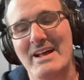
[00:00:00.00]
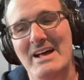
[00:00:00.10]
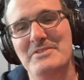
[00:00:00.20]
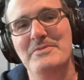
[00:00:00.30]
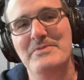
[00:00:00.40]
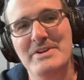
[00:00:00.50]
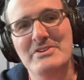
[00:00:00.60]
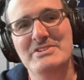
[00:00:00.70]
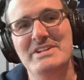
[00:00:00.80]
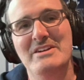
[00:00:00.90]
As
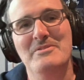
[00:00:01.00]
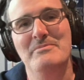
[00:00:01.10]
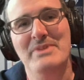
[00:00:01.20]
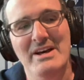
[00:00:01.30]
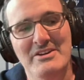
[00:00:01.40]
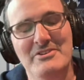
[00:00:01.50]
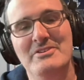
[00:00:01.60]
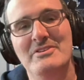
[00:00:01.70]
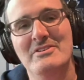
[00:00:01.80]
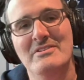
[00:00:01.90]
fierce a
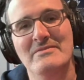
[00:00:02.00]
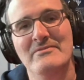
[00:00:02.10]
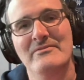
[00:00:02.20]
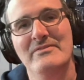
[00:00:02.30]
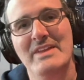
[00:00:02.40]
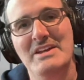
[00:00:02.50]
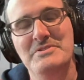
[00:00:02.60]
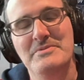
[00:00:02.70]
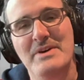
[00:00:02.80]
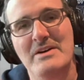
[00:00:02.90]
competitor as
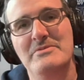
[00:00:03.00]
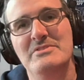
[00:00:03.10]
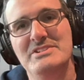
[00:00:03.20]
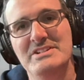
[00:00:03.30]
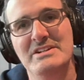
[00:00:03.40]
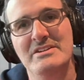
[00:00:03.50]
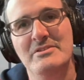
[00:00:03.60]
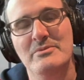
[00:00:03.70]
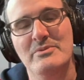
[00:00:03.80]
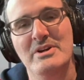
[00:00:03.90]
you've ever
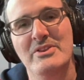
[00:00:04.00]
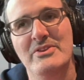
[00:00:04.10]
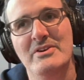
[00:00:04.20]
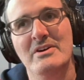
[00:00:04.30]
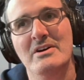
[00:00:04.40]
seen, with